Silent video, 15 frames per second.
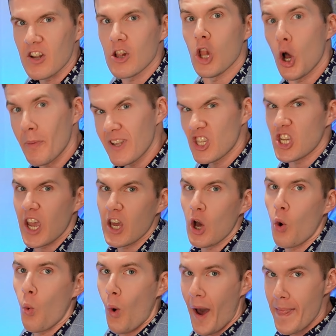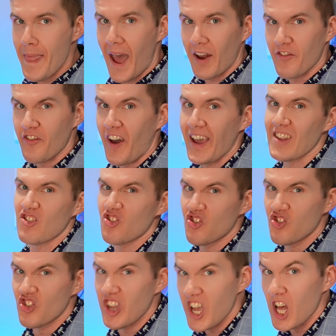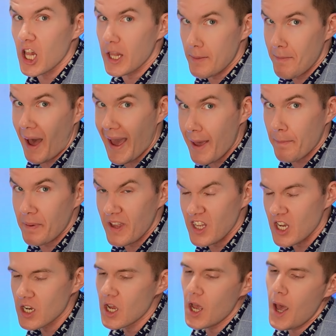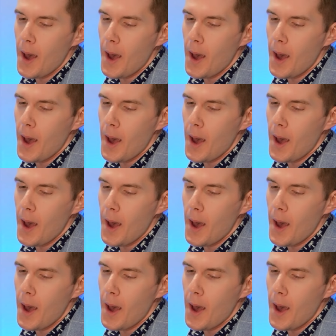Lomachenko won that fight still, in my opinion,